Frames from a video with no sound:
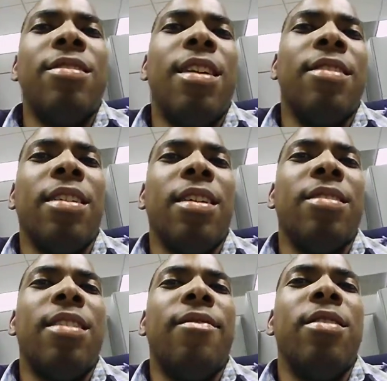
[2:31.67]
has like a
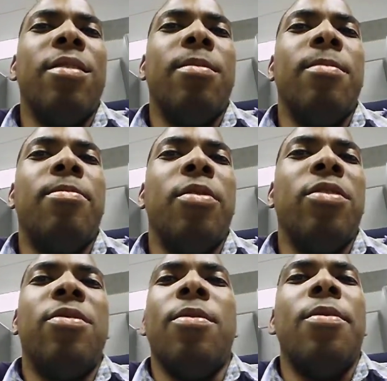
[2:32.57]

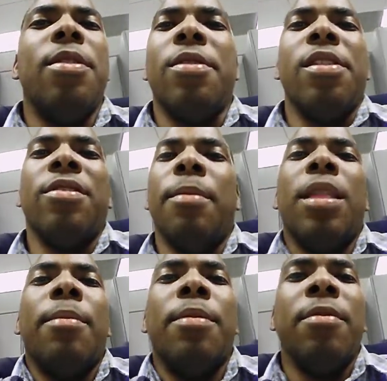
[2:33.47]
7.20 ERA or something
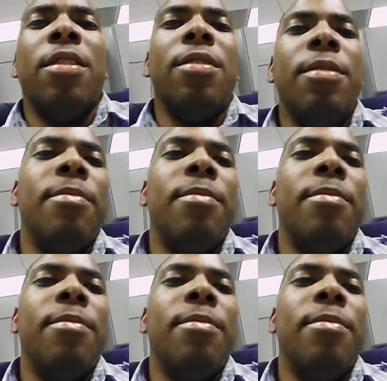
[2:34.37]
like that.